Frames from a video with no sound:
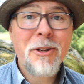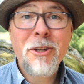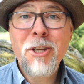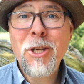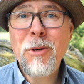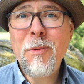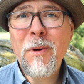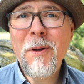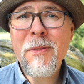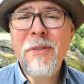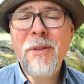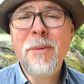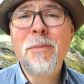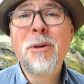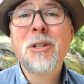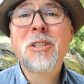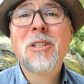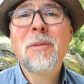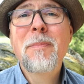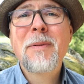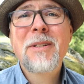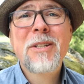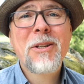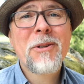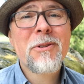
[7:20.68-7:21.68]
Do you want the
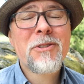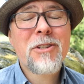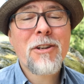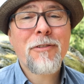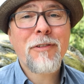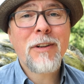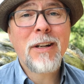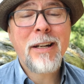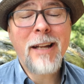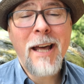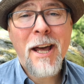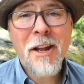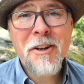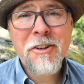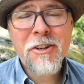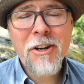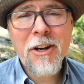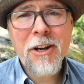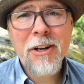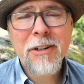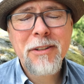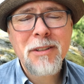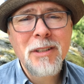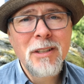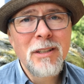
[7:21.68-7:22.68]
multiple use of a
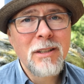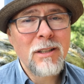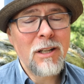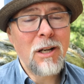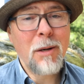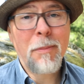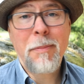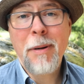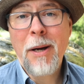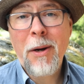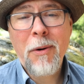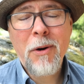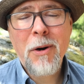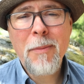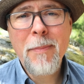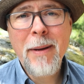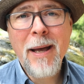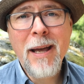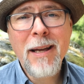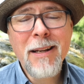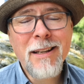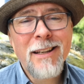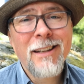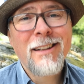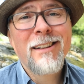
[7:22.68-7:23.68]
lantern, a power
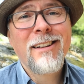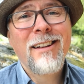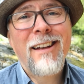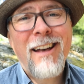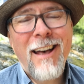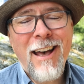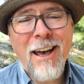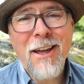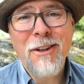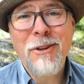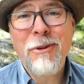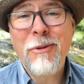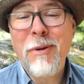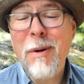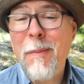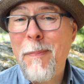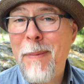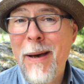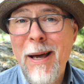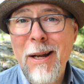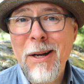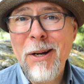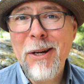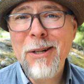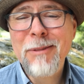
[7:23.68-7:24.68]
bank and a
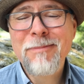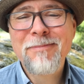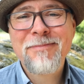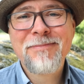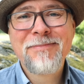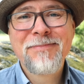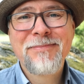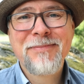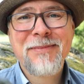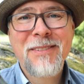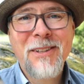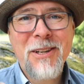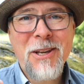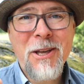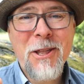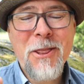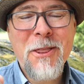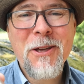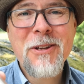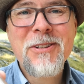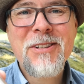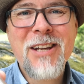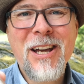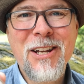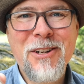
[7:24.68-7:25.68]
repeller?
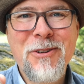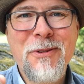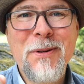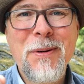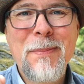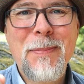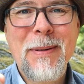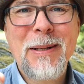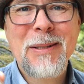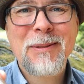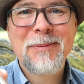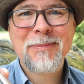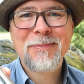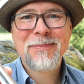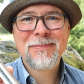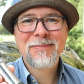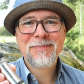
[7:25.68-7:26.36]
The Tiny Repel.